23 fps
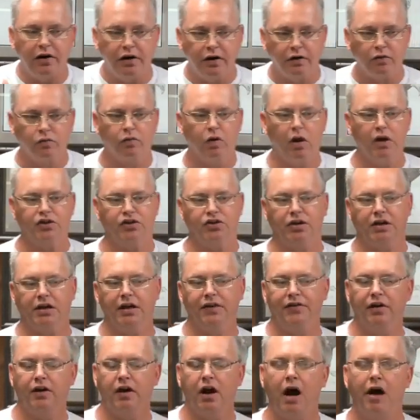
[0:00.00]
very
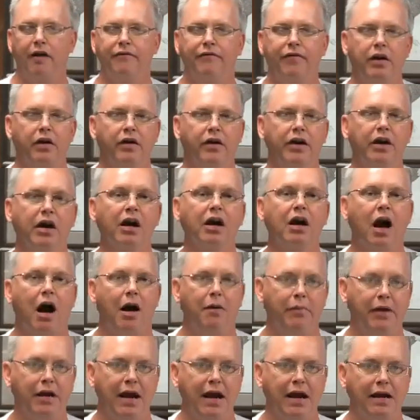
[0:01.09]
rustic and they're not very
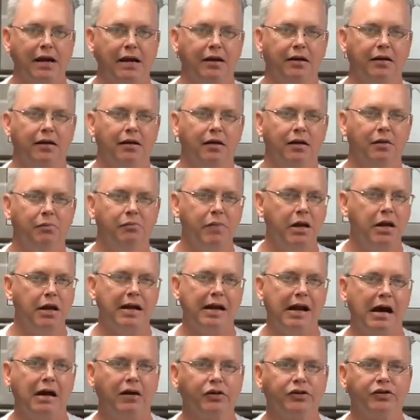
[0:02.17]
accommodating.
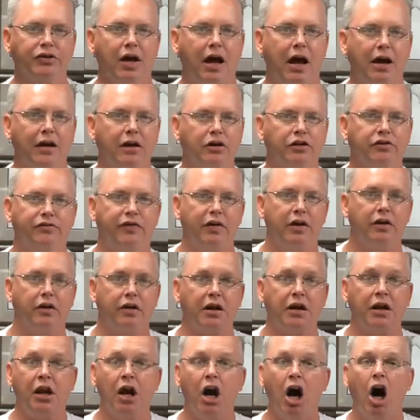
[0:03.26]
Meeting outside is
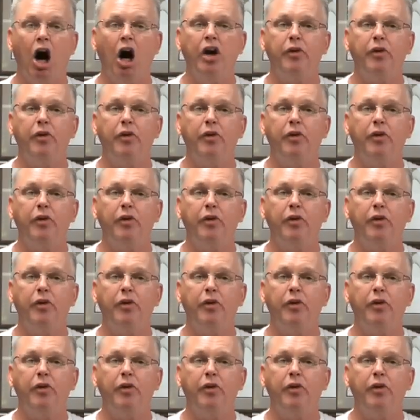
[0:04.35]
very